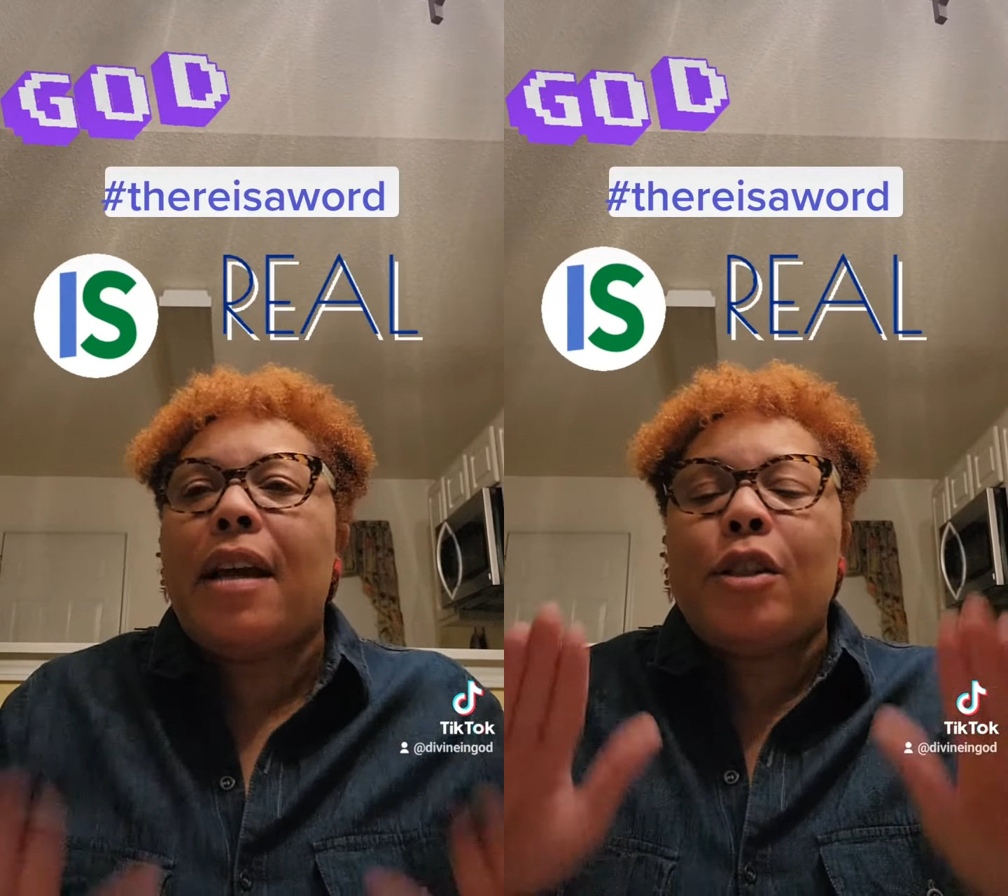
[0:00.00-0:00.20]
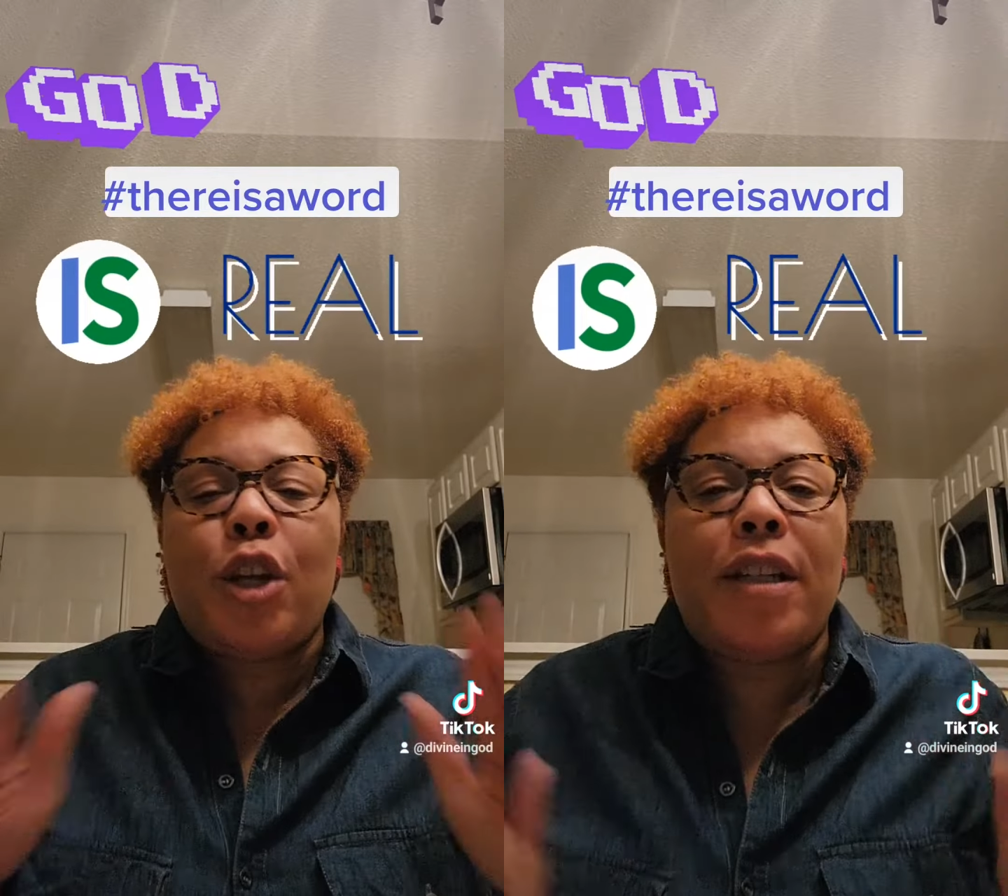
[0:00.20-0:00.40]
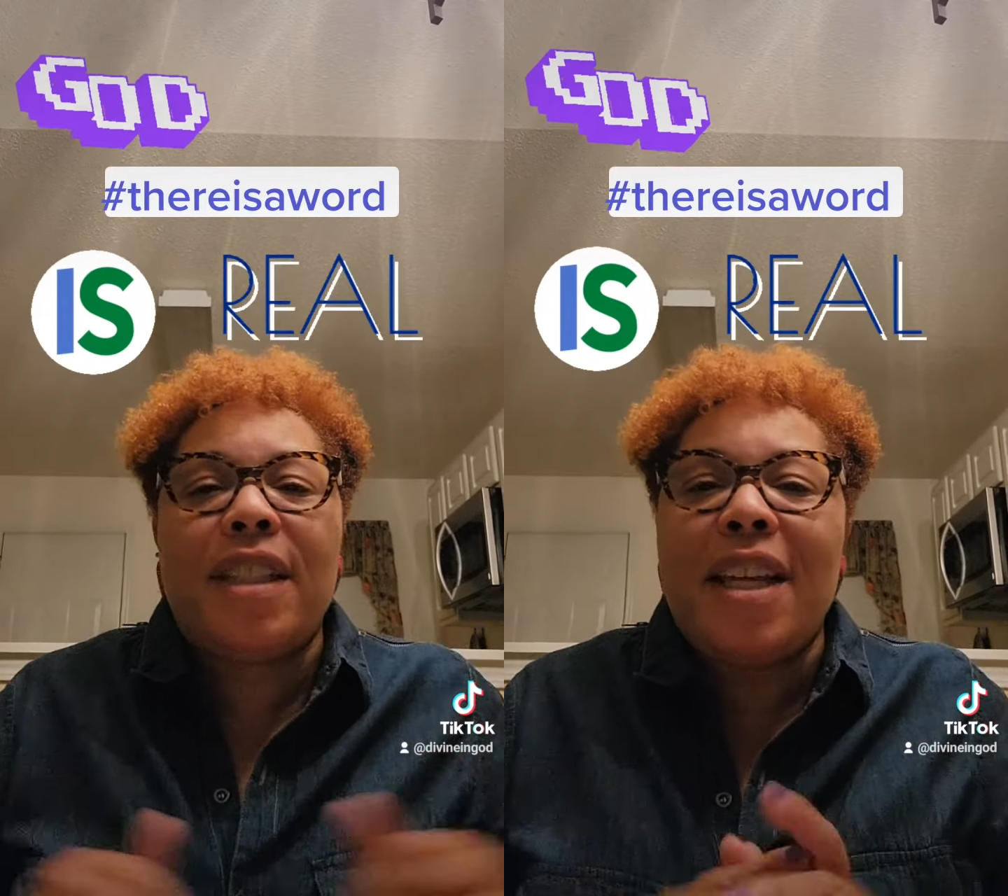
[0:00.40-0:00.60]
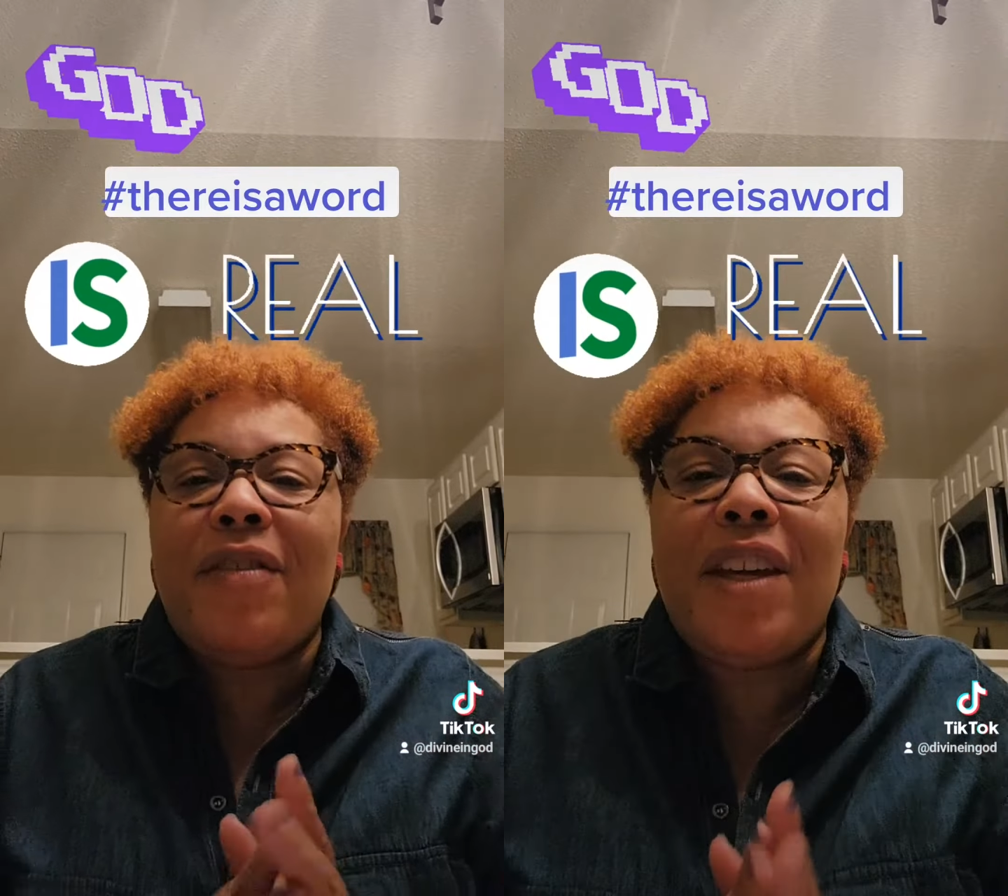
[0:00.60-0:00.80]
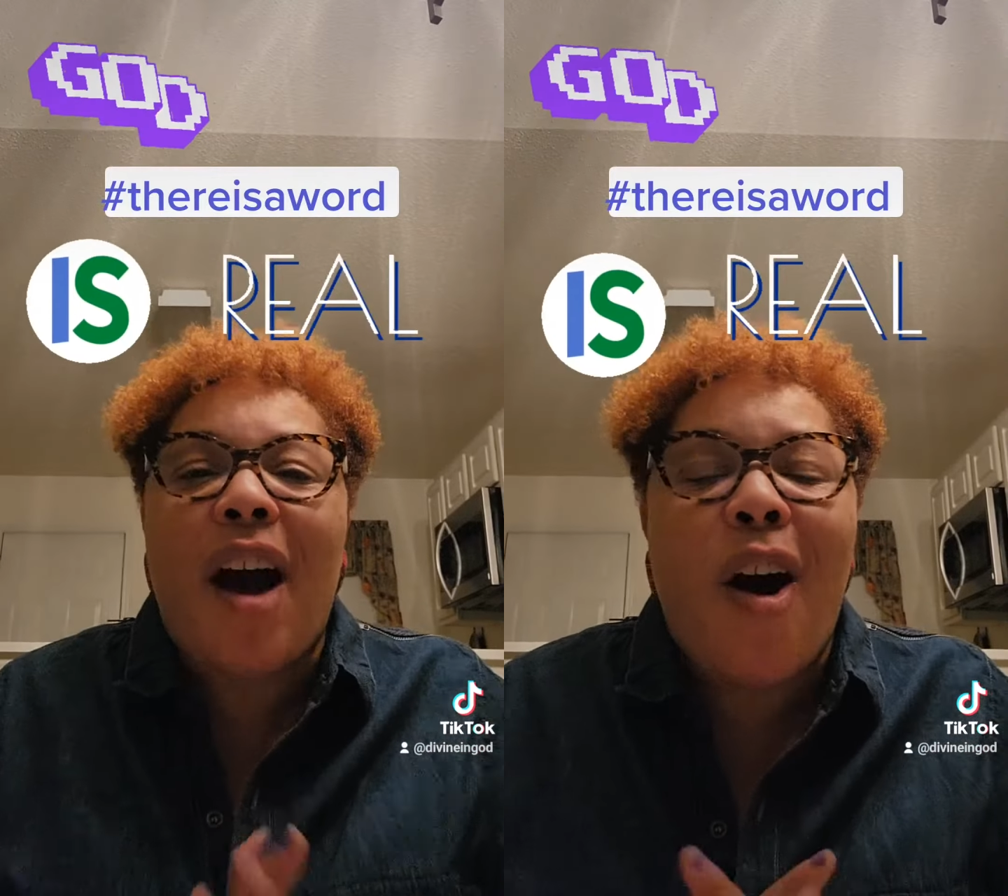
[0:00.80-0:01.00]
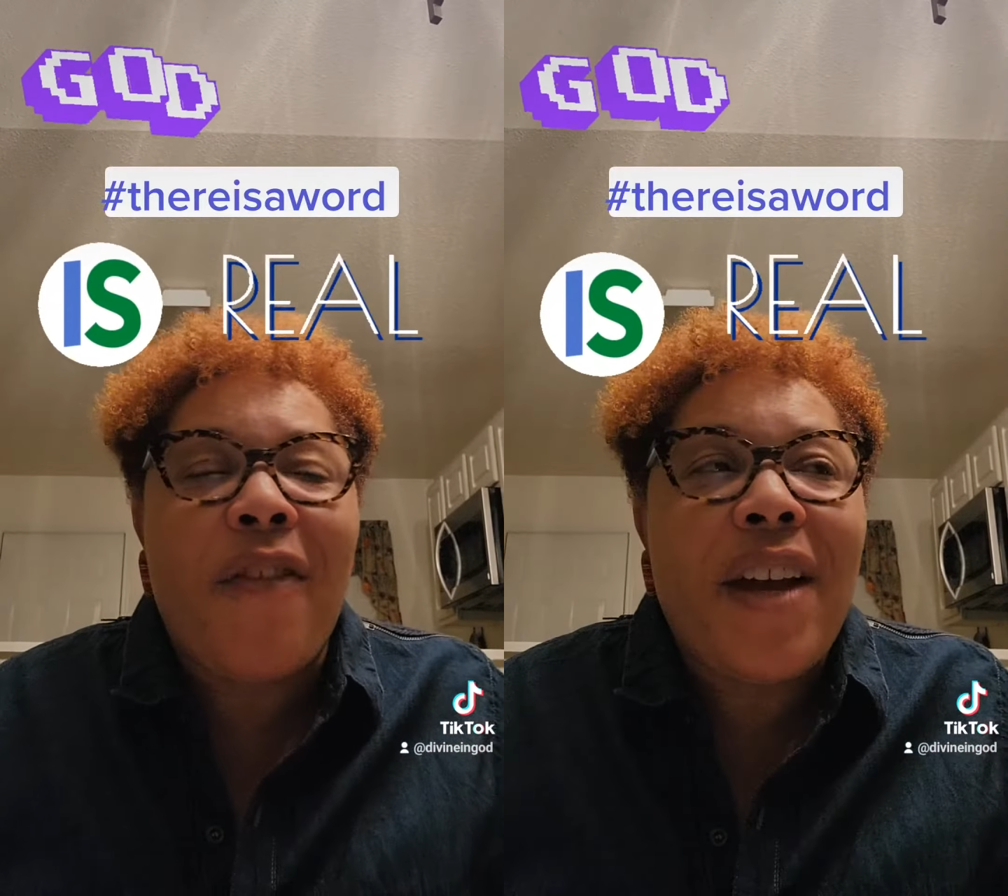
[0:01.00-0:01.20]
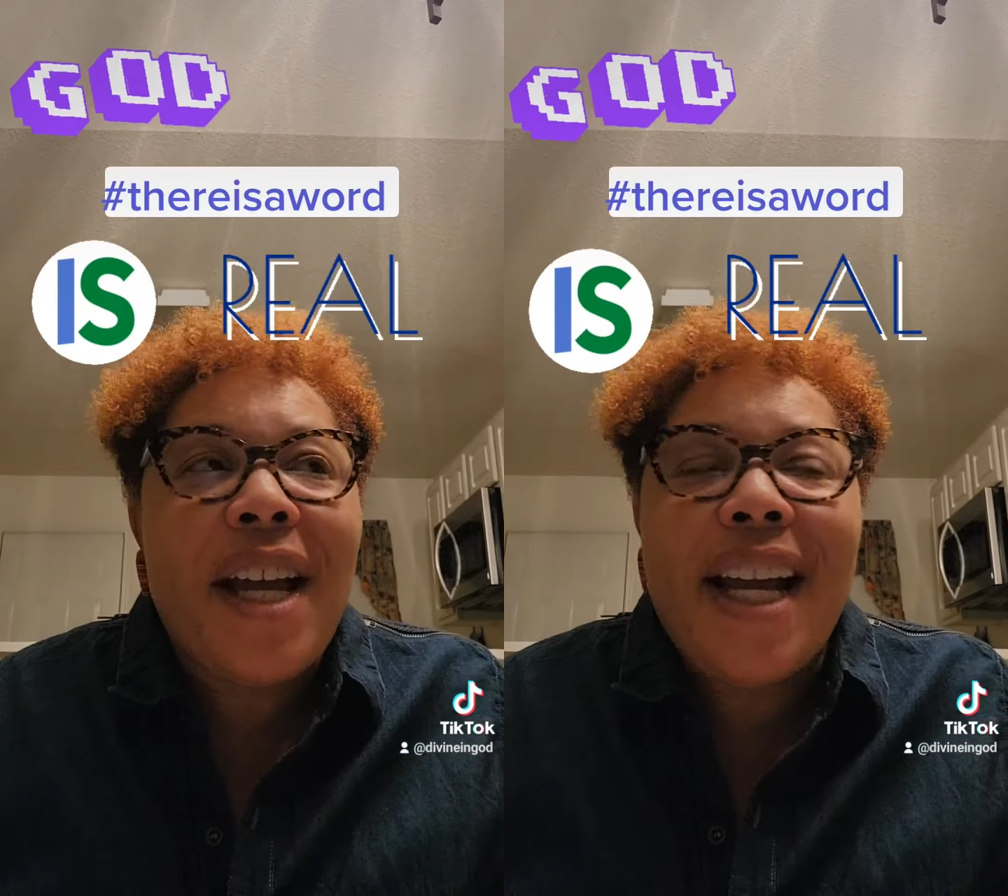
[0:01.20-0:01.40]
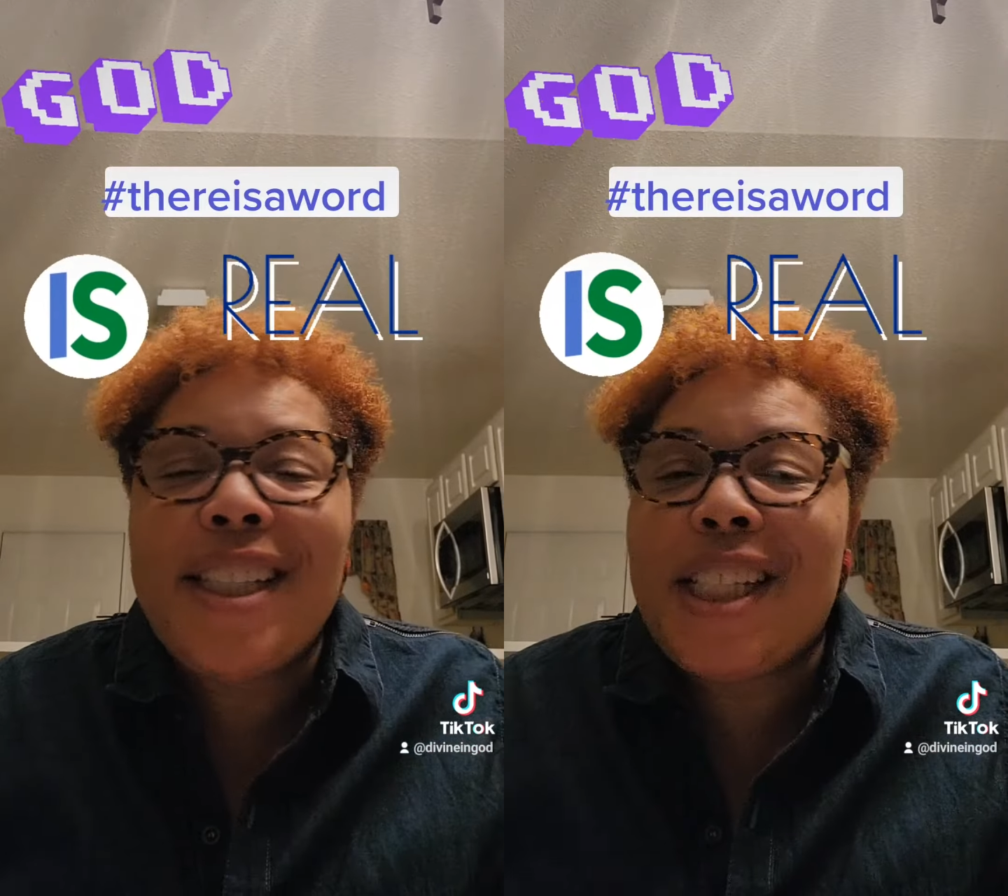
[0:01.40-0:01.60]
shut the TV off
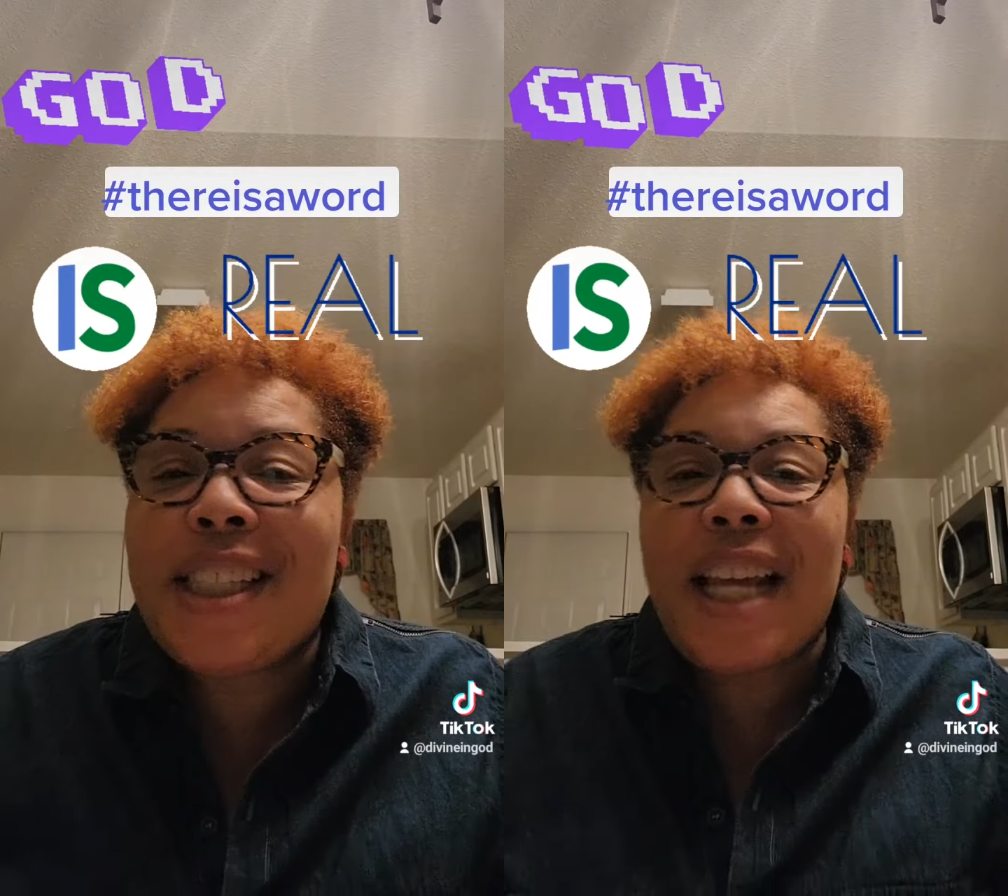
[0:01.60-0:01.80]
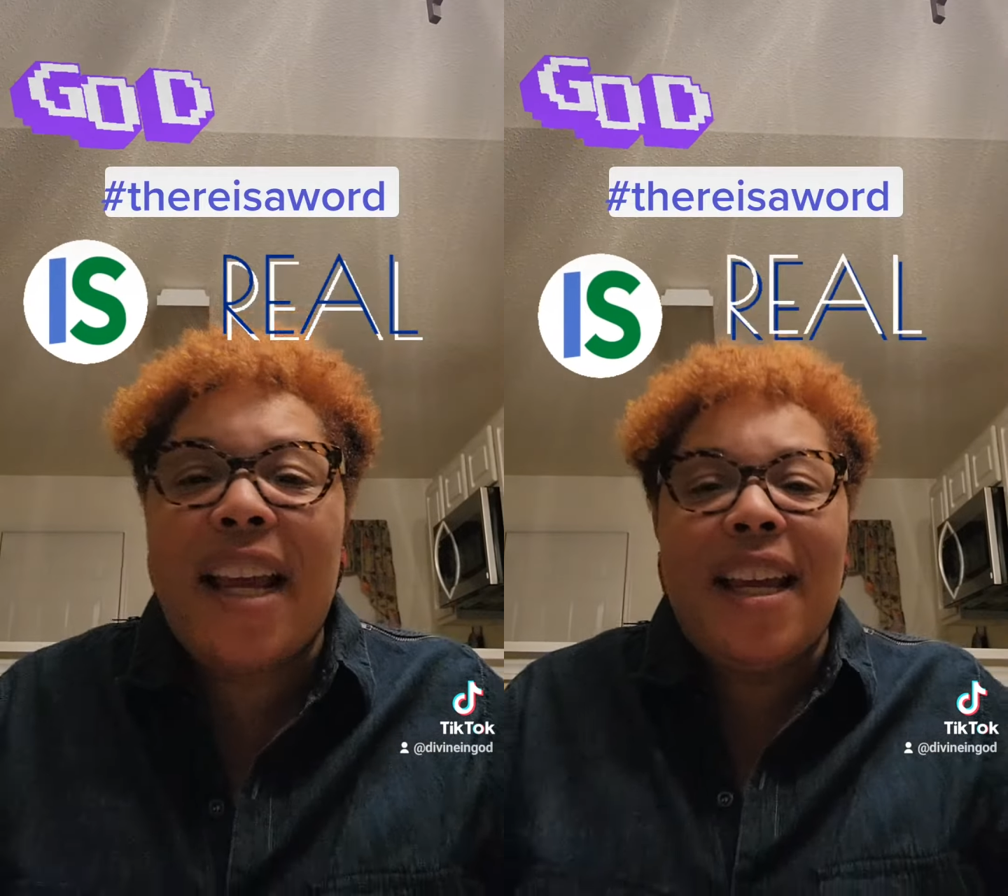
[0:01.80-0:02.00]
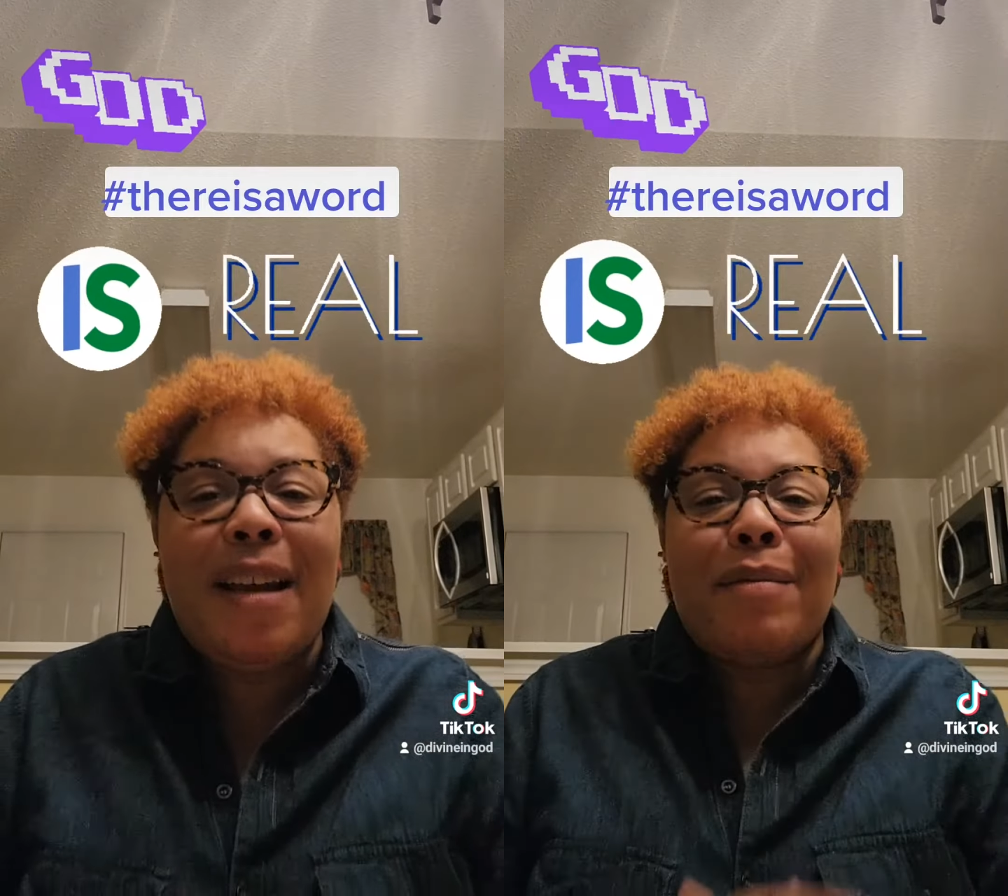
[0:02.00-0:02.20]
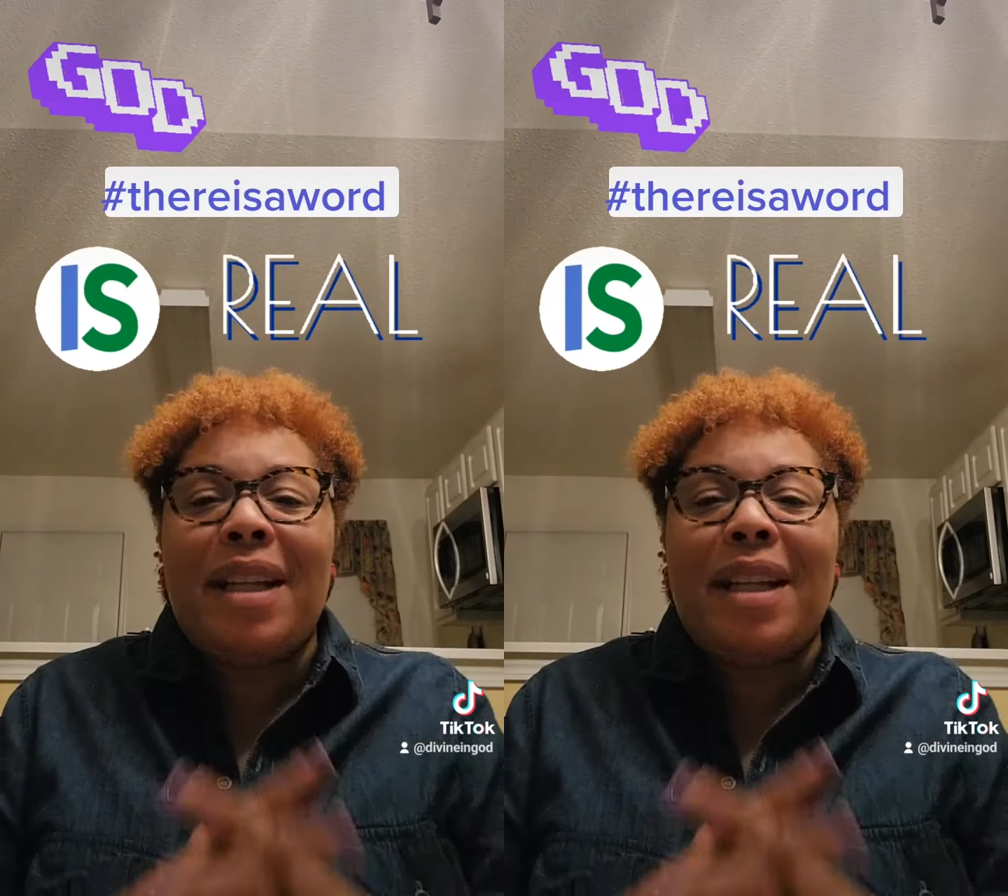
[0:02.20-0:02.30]
and just sing hymn.